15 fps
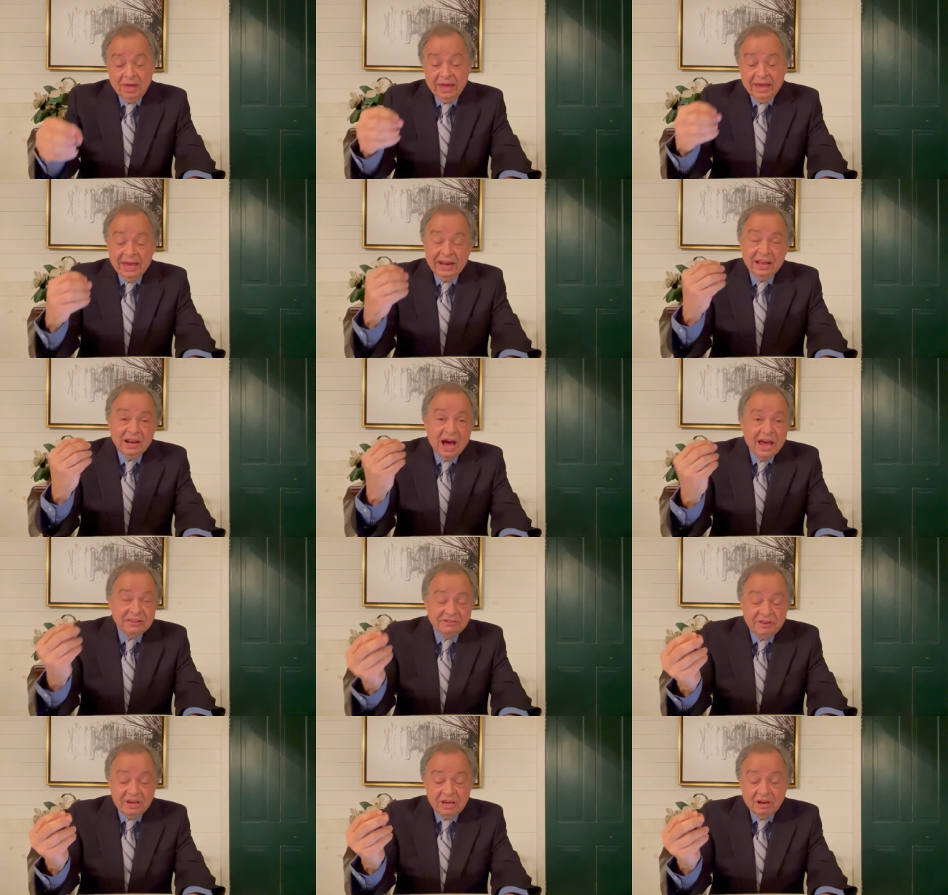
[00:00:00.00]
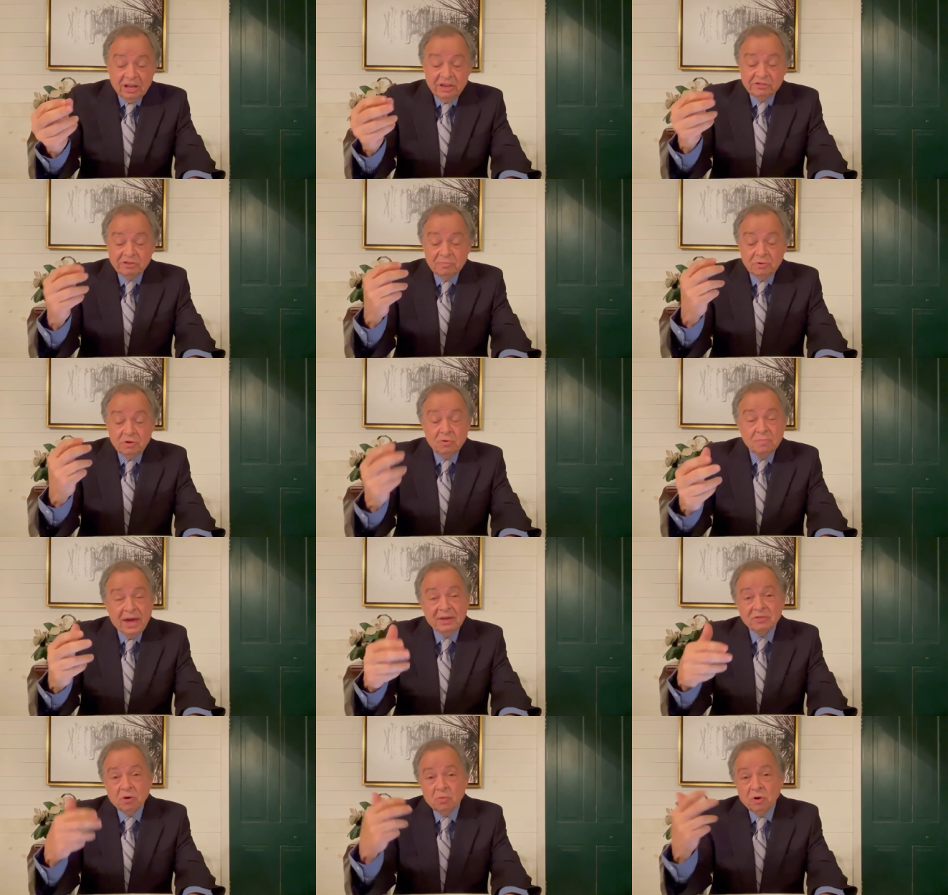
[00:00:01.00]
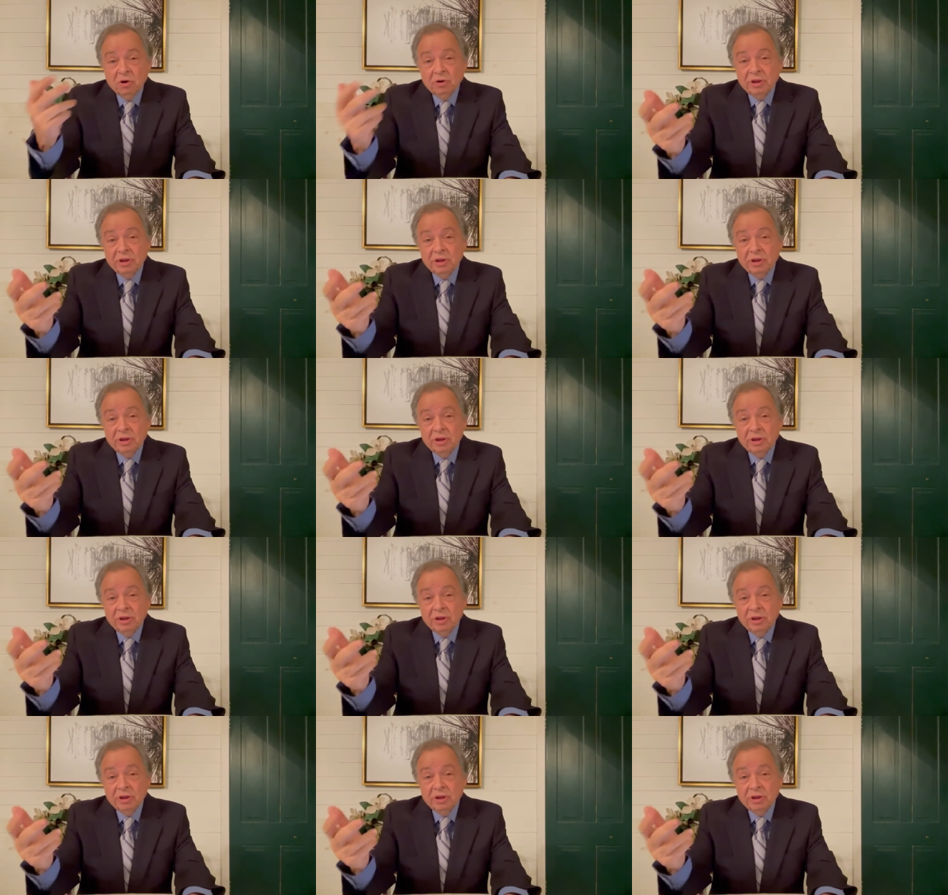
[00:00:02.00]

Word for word: And in idealism, you make the world a